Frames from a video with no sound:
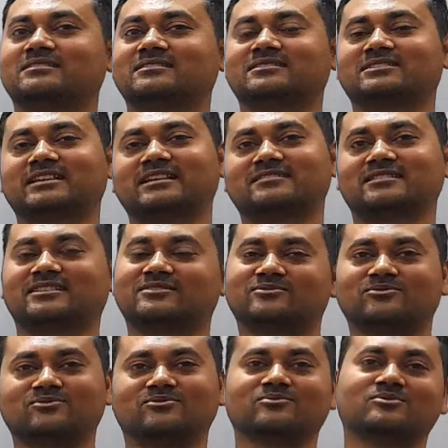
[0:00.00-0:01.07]
is saying that
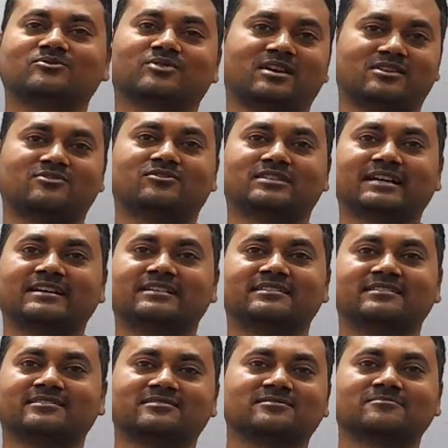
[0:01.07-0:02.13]
no, you cannot add
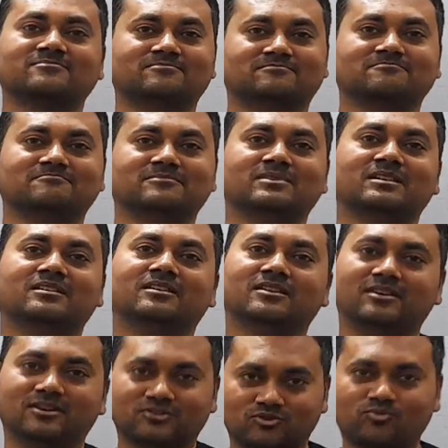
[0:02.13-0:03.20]
this.
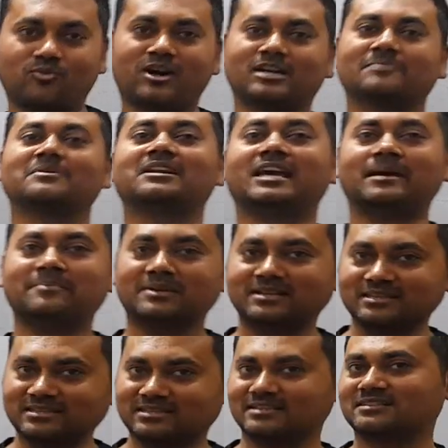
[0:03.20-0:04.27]
So what will happen
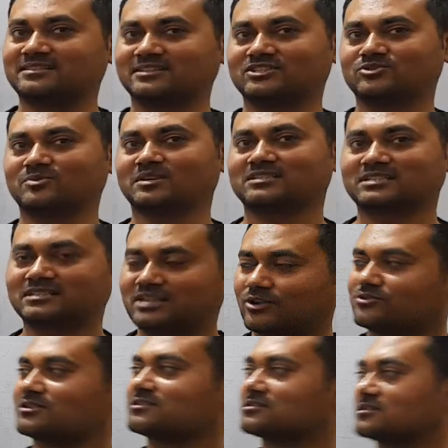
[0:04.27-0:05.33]
in this situation? Now the